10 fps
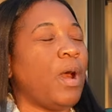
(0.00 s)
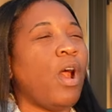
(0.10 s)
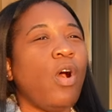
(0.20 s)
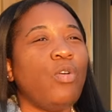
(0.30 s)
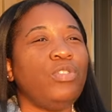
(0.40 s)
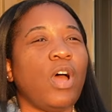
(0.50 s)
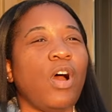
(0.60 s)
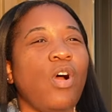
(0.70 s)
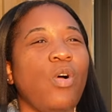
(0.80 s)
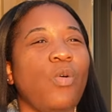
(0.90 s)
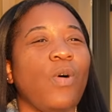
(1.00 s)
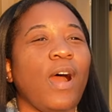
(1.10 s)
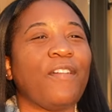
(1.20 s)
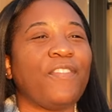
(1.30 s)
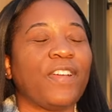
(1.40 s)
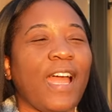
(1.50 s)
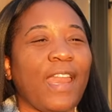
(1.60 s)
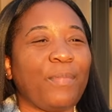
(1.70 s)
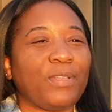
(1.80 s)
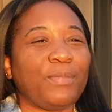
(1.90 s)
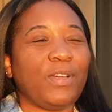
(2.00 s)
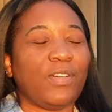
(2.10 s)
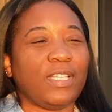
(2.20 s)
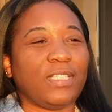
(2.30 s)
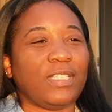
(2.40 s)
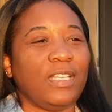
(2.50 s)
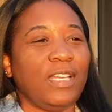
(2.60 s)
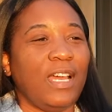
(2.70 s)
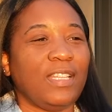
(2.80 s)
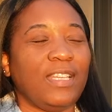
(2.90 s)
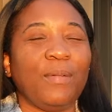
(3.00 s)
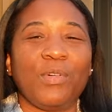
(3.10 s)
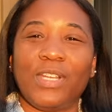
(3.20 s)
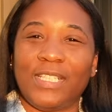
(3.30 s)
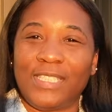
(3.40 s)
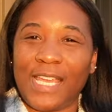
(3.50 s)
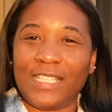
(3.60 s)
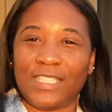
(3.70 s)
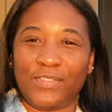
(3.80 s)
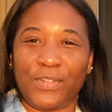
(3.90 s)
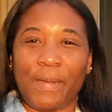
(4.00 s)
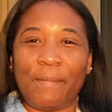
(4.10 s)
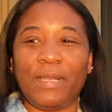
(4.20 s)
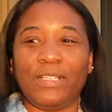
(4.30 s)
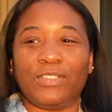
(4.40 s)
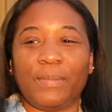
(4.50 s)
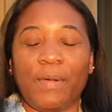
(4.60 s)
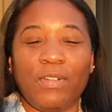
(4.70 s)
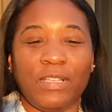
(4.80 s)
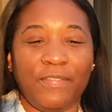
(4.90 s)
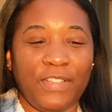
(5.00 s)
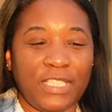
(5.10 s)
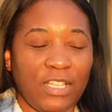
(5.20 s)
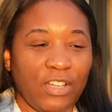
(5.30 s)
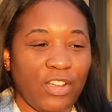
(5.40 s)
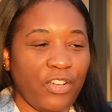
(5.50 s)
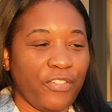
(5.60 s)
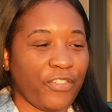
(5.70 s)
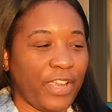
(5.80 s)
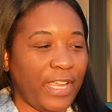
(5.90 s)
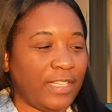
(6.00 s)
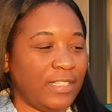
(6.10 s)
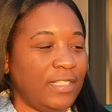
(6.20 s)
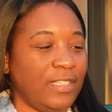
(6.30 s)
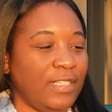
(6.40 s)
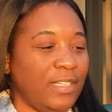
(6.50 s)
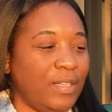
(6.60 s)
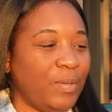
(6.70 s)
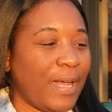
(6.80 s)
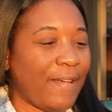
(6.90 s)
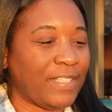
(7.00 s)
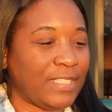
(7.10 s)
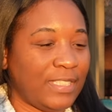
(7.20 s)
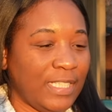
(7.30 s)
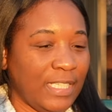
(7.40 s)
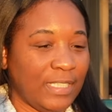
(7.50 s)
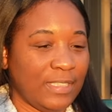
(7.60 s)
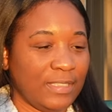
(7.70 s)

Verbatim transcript: Oh no, I forgot I'm supposed to be going to I think I'm going to Texas for my mini trip. I wanted to visit a girlfriend. We'll have to see.